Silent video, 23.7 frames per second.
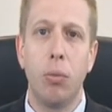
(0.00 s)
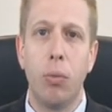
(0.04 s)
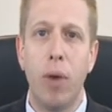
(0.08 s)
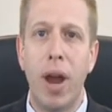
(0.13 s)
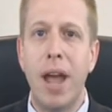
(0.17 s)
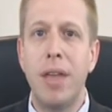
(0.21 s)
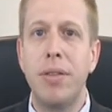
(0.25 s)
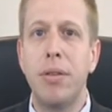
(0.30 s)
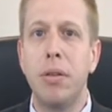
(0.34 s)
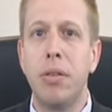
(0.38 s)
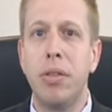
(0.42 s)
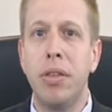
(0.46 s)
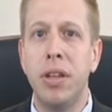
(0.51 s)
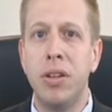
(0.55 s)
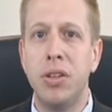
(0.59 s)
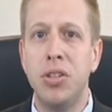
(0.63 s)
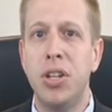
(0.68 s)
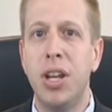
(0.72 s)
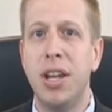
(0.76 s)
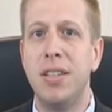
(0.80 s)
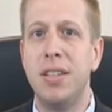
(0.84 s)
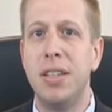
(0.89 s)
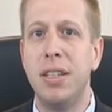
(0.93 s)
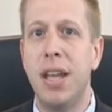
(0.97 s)
rather than
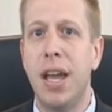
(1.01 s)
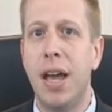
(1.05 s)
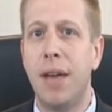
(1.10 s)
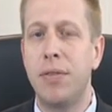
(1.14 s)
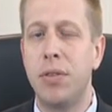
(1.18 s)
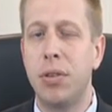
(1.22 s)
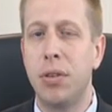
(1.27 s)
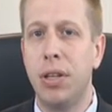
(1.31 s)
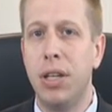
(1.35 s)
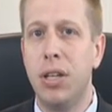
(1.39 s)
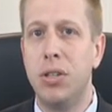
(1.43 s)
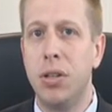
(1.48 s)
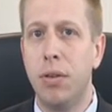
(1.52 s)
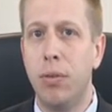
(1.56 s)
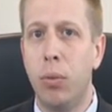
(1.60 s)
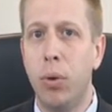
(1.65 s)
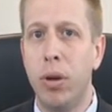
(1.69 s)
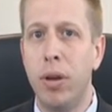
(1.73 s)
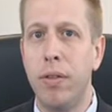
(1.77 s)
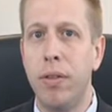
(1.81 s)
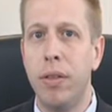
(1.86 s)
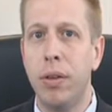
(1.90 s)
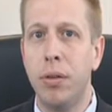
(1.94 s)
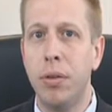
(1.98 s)
chasing after each
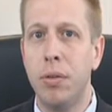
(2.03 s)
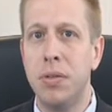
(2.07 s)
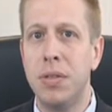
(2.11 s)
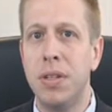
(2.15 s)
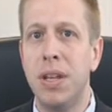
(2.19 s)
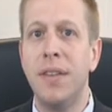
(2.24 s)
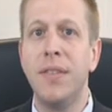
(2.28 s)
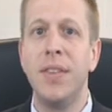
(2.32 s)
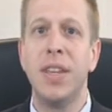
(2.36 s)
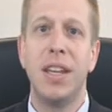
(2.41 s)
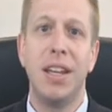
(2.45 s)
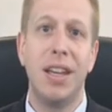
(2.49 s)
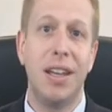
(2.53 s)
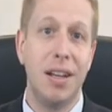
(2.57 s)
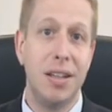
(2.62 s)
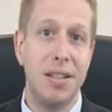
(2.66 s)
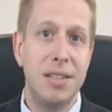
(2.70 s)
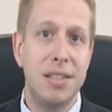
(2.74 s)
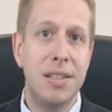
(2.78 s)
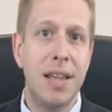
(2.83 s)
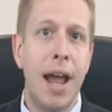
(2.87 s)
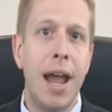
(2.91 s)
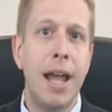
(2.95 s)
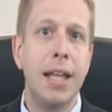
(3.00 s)
of one of those in a
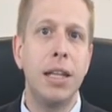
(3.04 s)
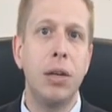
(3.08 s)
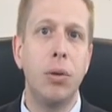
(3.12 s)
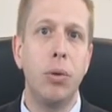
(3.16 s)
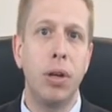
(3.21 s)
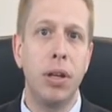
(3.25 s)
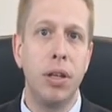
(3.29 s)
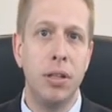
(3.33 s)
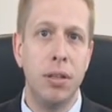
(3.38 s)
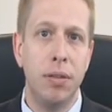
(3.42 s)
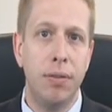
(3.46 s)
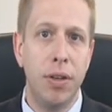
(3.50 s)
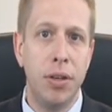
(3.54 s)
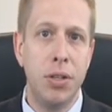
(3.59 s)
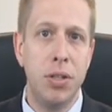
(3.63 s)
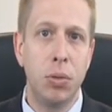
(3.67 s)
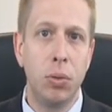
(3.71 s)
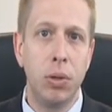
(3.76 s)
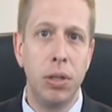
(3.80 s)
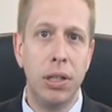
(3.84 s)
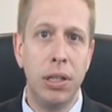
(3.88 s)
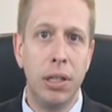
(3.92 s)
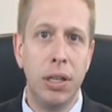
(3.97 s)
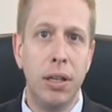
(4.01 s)
silo or
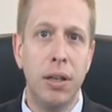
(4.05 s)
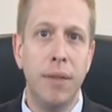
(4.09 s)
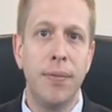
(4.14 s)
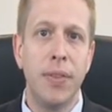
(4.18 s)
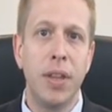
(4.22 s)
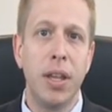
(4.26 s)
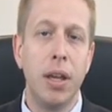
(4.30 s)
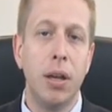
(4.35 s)
individually,